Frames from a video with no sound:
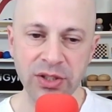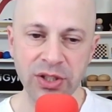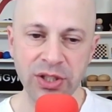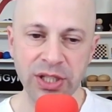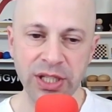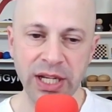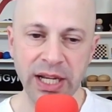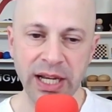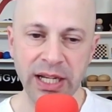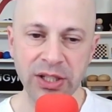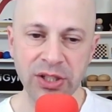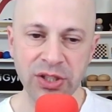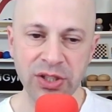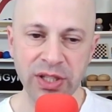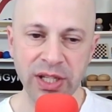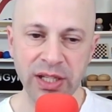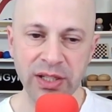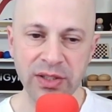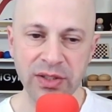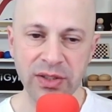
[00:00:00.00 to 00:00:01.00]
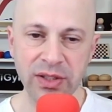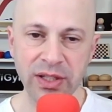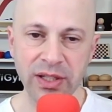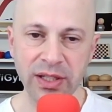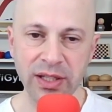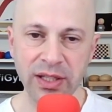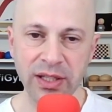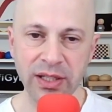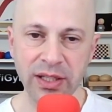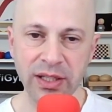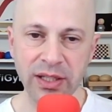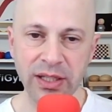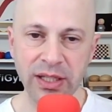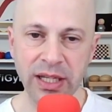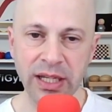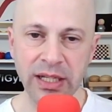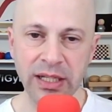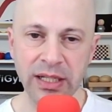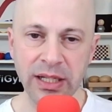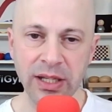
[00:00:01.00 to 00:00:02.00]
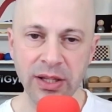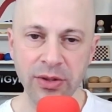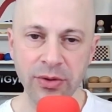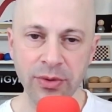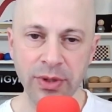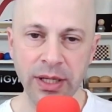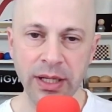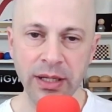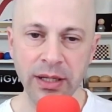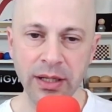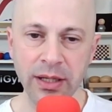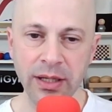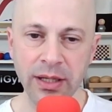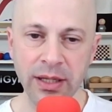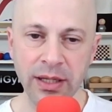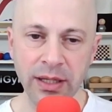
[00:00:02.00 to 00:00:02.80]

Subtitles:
gh6, king d3,